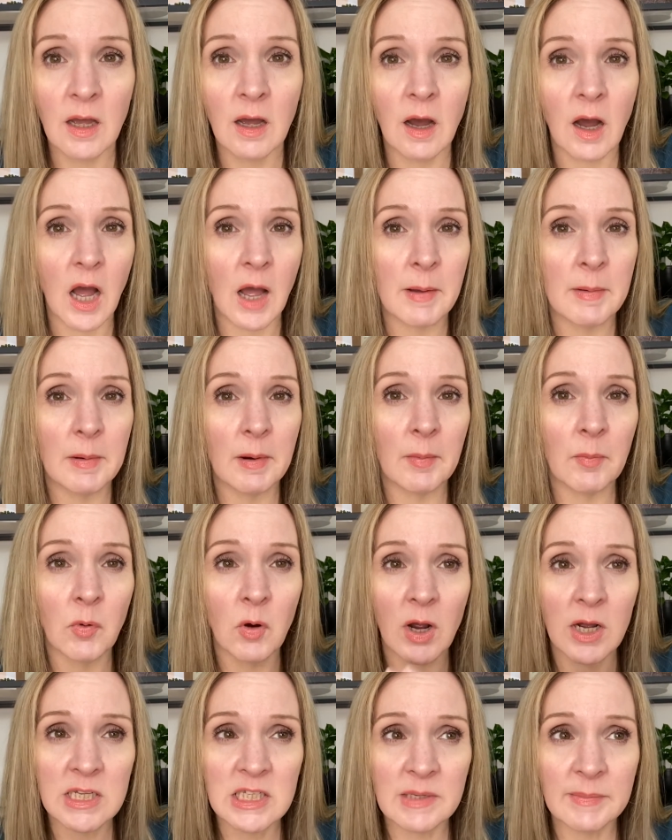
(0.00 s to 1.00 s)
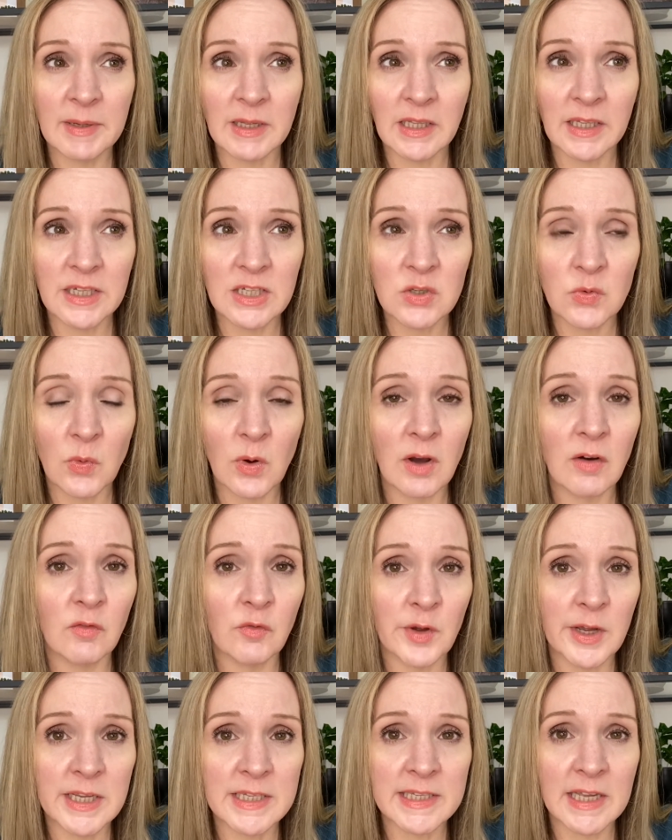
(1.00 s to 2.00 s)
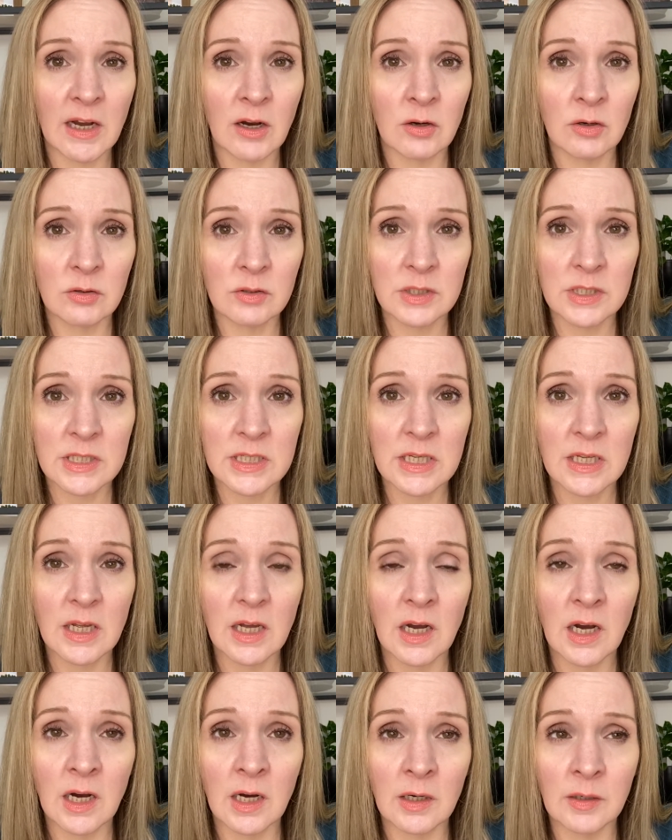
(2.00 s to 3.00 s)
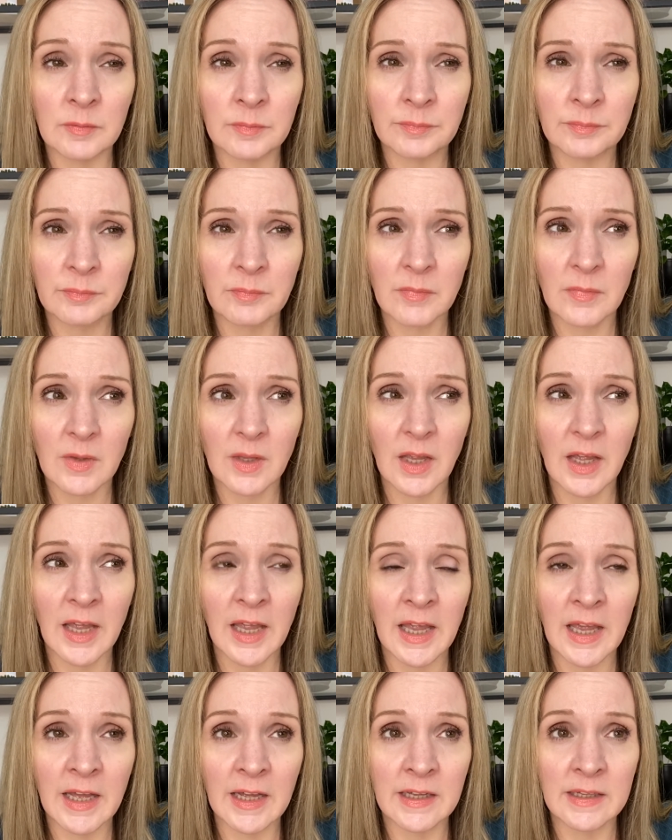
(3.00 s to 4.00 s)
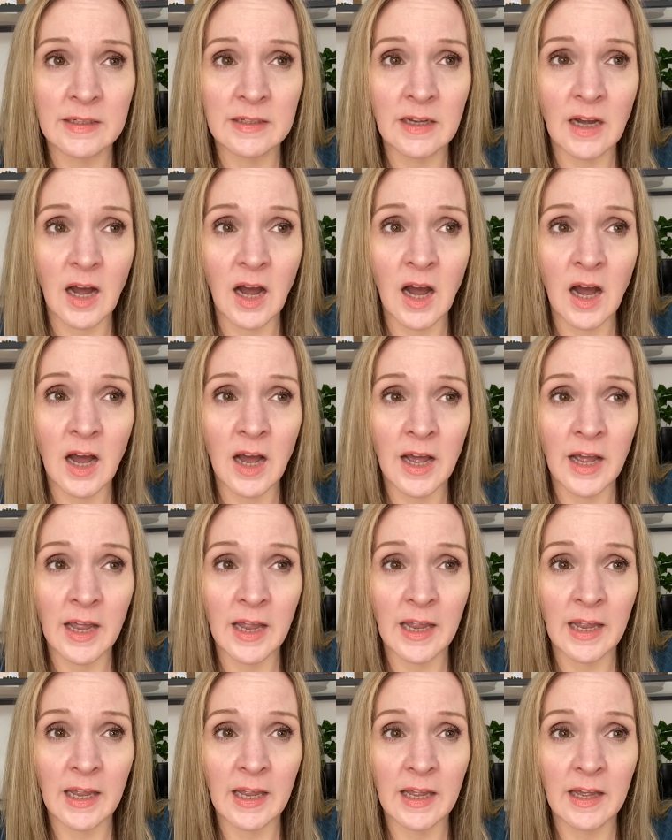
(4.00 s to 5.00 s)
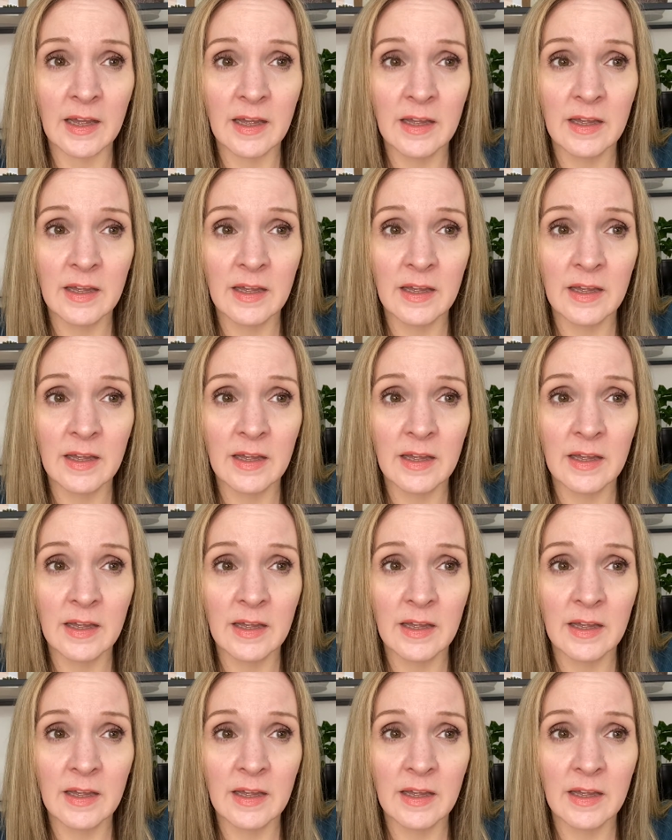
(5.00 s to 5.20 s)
I'm approximately 12 weeks out, and I